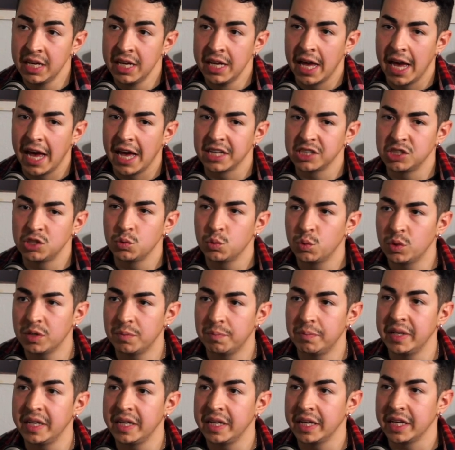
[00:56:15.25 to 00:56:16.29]
as you would
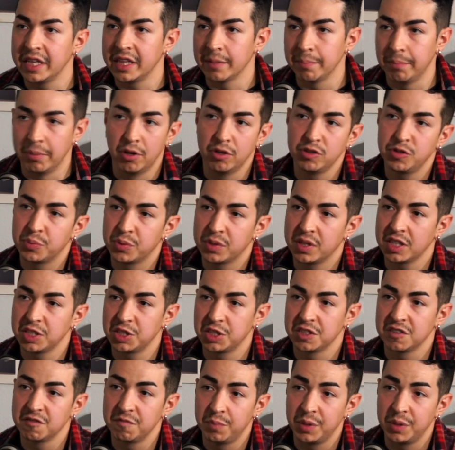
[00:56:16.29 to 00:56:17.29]
be in the post production of